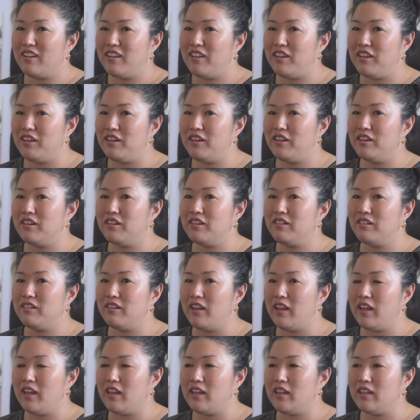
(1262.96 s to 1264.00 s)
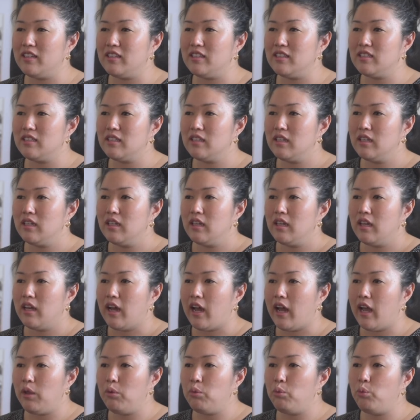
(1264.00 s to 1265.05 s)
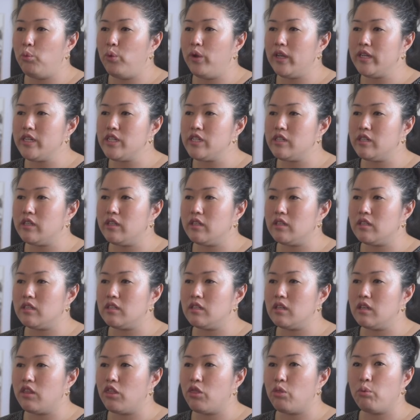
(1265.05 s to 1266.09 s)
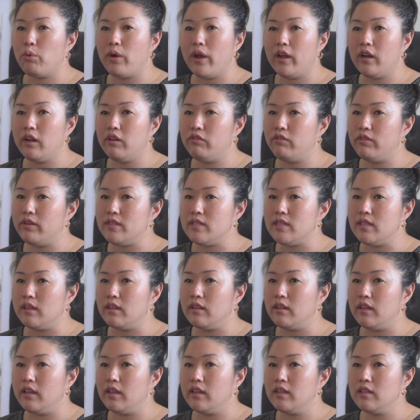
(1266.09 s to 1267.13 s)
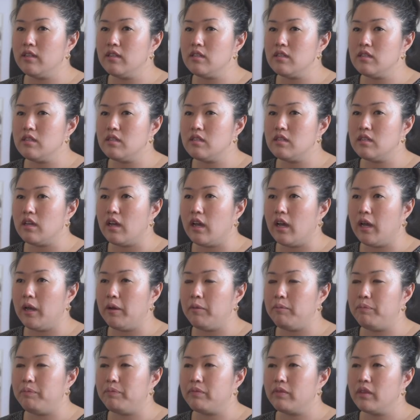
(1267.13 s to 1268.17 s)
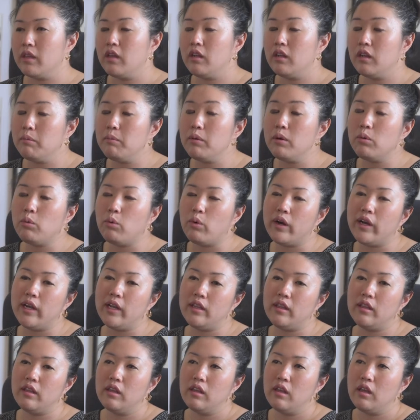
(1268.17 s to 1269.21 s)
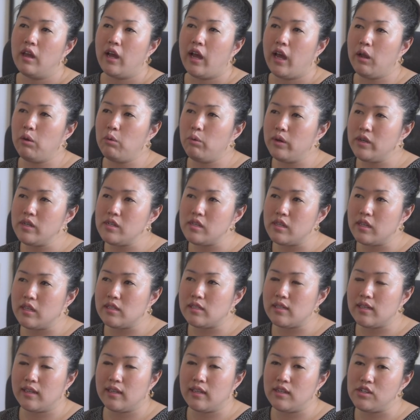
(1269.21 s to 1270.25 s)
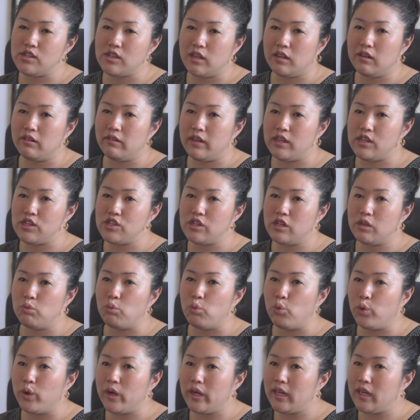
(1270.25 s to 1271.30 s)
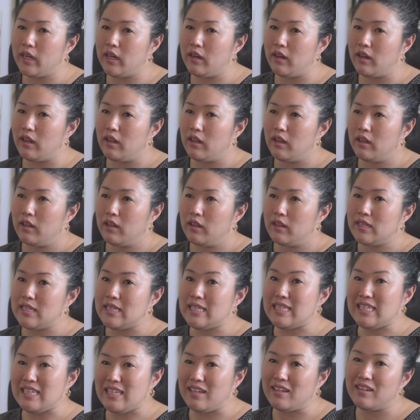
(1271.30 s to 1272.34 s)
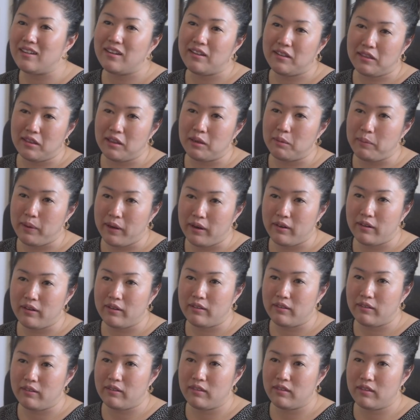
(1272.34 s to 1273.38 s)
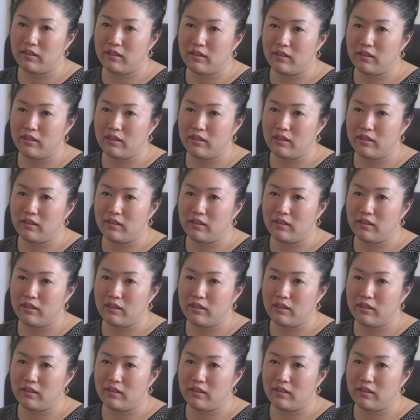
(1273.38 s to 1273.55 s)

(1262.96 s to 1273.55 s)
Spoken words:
you know, and I wish this thread of resilience, number one, I wish that second generation would see it in their parents.